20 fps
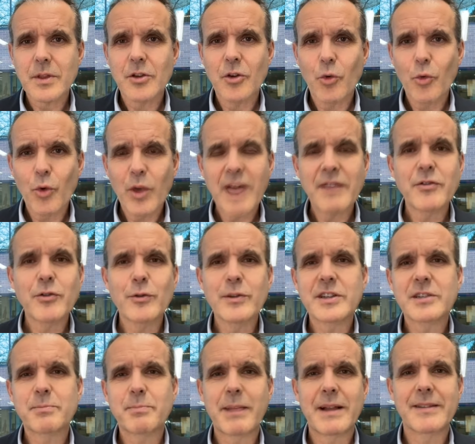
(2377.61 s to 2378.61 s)
you know, we have to
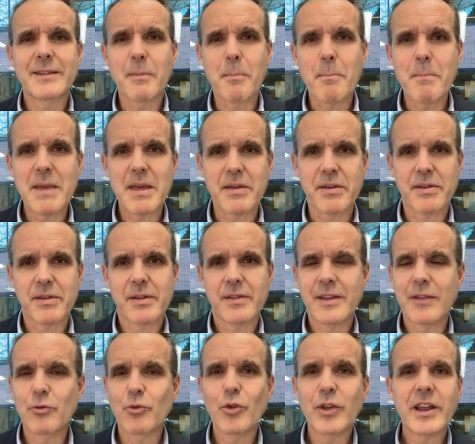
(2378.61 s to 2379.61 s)
dispel the myth
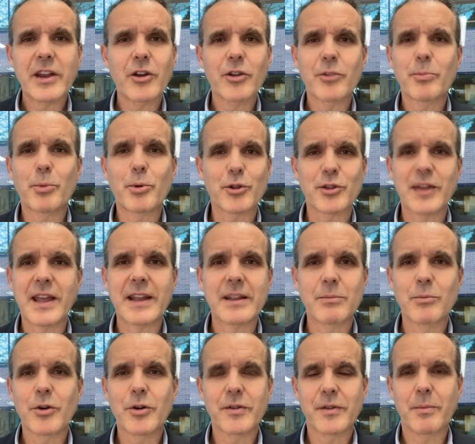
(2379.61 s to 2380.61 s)
that we cannot
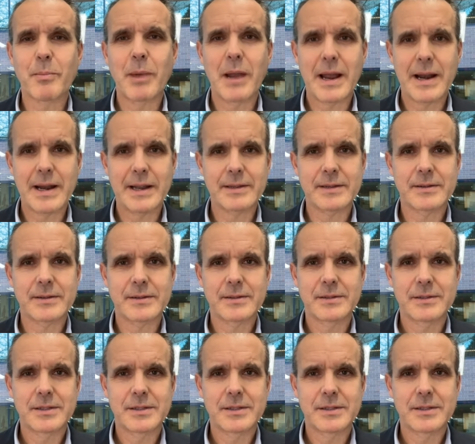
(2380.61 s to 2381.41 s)
protect more of the planet